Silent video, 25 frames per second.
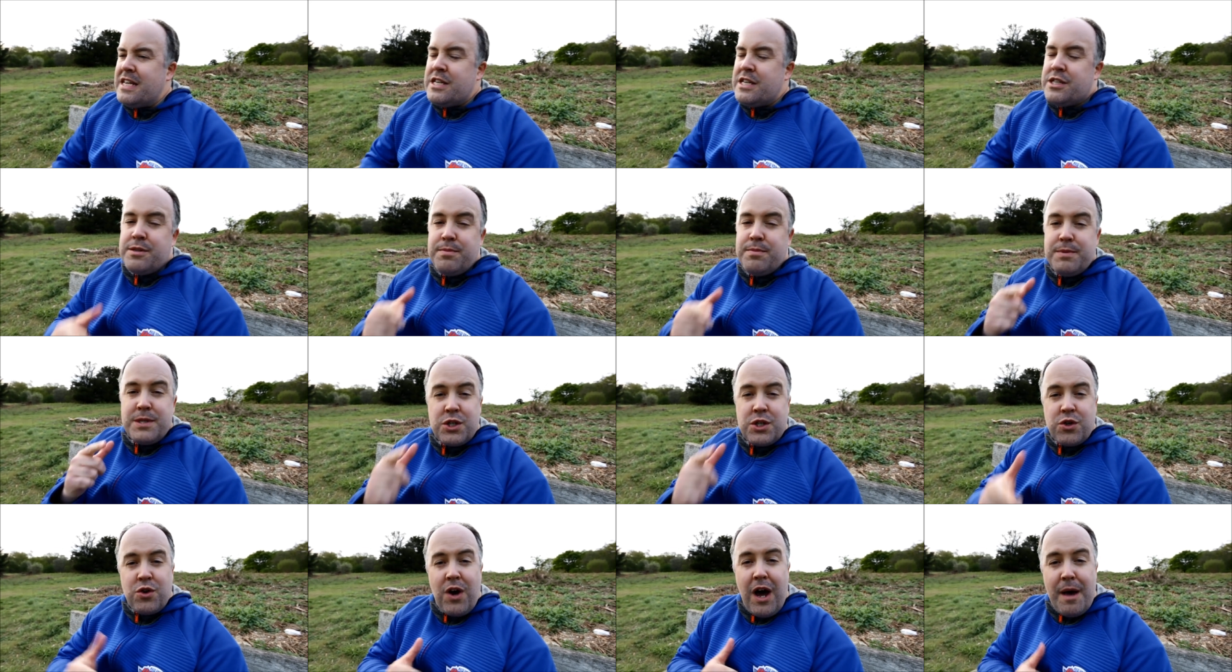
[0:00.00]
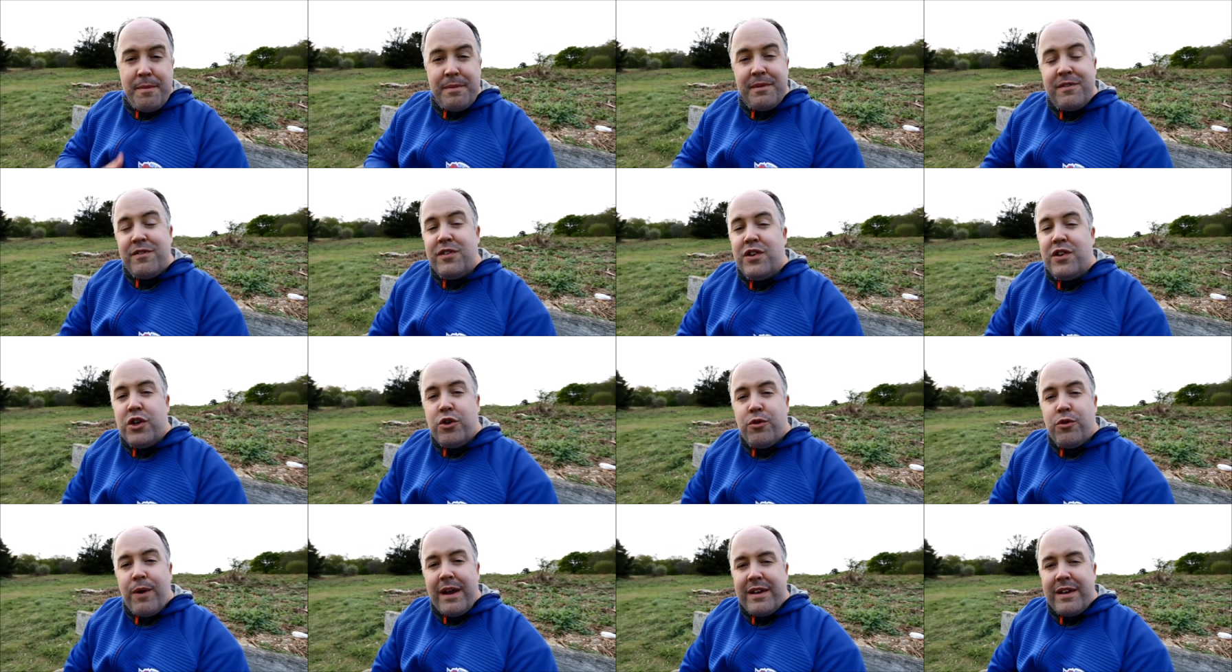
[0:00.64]
Subscribe if you're
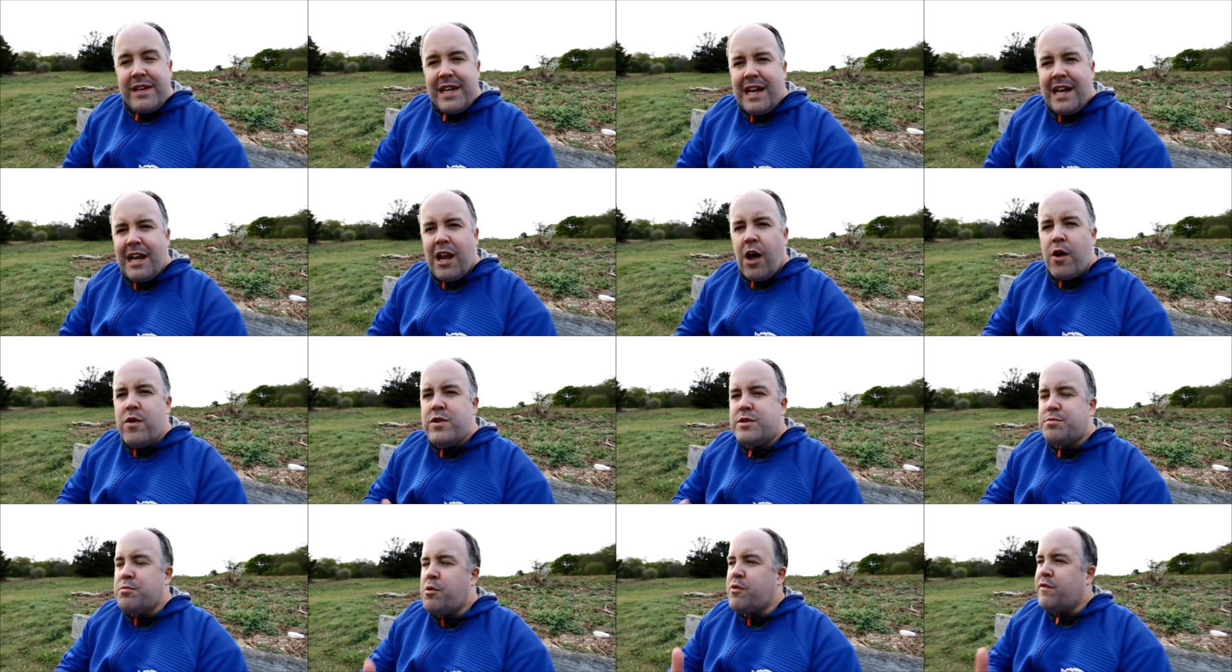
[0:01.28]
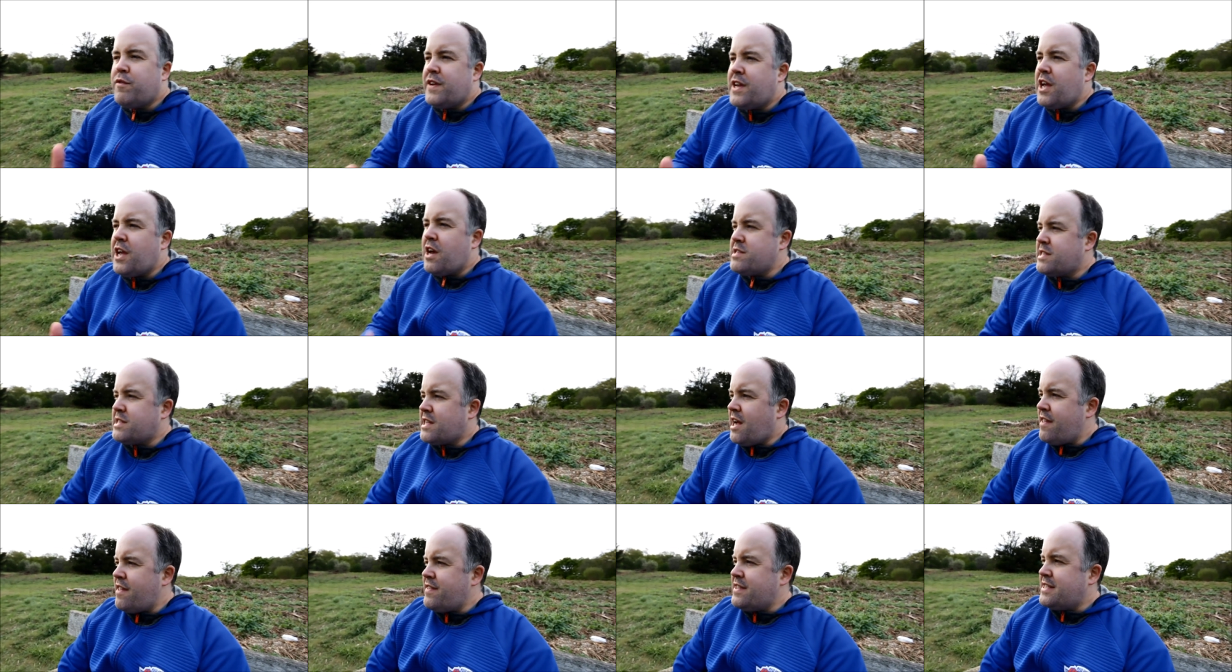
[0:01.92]
new around here. Loads more
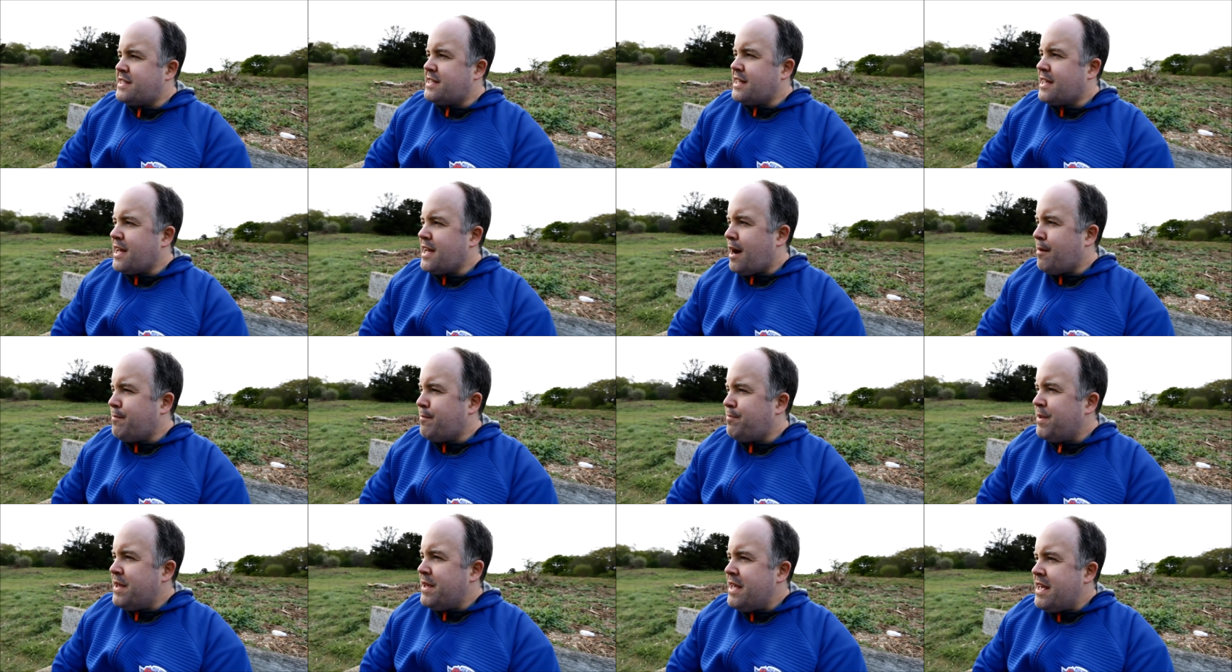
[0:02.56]
videos like this to come.